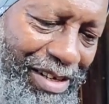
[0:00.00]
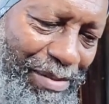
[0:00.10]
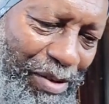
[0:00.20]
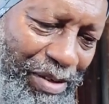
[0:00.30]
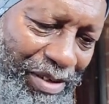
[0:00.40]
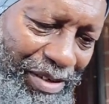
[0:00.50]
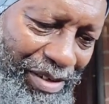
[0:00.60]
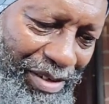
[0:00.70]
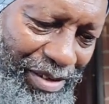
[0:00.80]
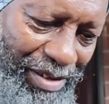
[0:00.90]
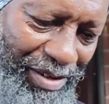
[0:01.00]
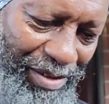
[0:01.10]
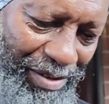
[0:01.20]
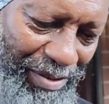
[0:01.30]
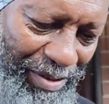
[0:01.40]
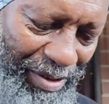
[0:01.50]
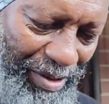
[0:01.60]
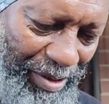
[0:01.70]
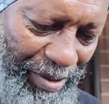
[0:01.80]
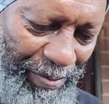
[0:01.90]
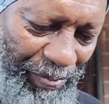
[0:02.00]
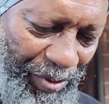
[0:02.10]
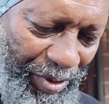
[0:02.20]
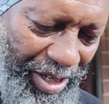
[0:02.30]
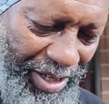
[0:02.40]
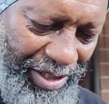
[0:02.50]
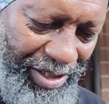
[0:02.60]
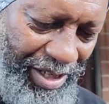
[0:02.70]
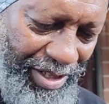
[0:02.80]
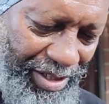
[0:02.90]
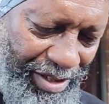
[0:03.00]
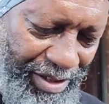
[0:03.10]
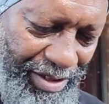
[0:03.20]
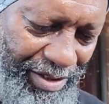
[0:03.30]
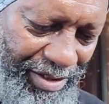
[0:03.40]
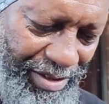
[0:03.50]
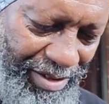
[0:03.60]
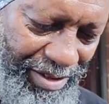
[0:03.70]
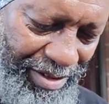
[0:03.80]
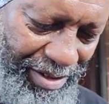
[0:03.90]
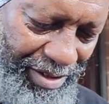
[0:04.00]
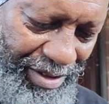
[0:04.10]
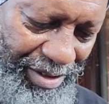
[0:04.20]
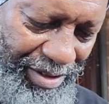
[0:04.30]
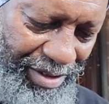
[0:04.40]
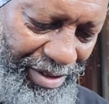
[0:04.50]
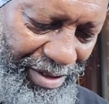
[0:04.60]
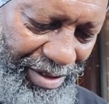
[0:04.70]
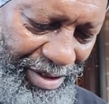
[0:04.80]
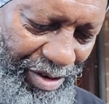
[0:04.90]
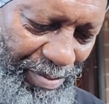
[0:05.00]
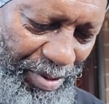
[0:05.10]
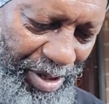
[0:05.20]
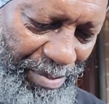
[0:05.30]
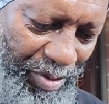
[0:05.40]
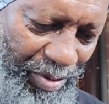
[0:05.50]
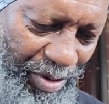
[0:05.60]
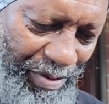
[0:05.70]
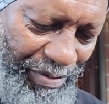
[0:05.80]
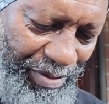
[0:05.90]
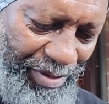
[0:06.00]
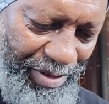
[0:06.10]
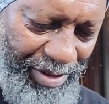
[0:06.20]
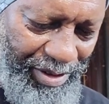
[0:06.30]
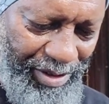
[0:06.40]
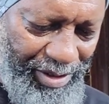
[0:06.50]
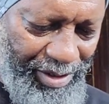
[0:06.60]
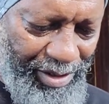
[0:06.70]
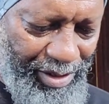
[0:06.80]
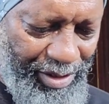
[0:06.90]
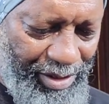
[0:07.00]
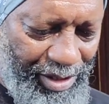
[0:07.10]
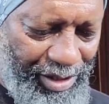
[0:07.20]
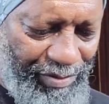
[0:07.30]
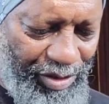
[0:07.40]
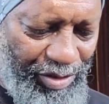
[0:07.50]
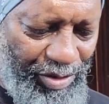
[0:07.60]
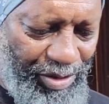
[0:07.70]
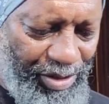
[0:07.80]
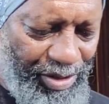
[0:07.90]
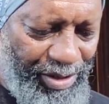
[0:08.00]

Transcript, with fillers: Oh. Oh. Okay, let's take the uh, airplane mode off. That's for sure.